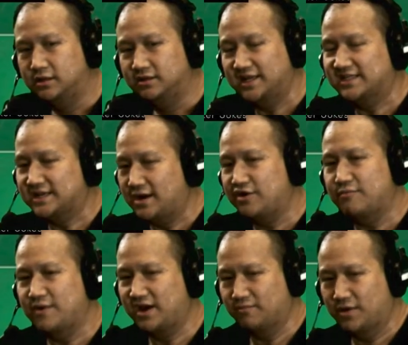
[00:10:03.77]
That's how you
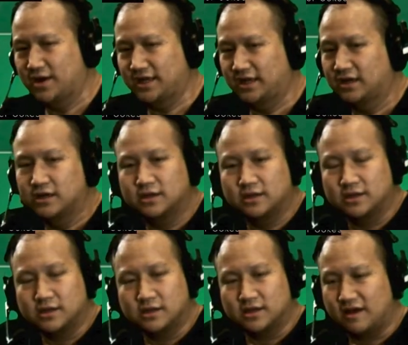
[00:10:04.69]
make money.
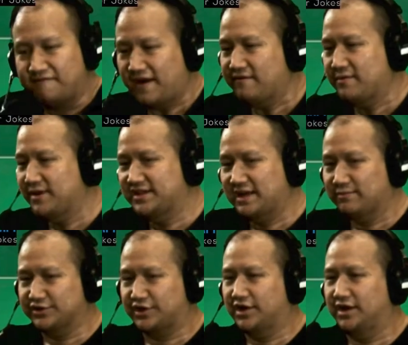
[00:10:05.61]
If everybody at the
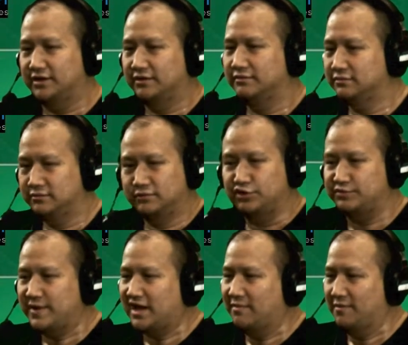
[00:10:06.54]
table is good, who's
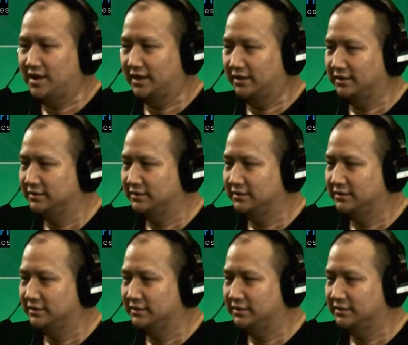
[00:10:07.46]
making money?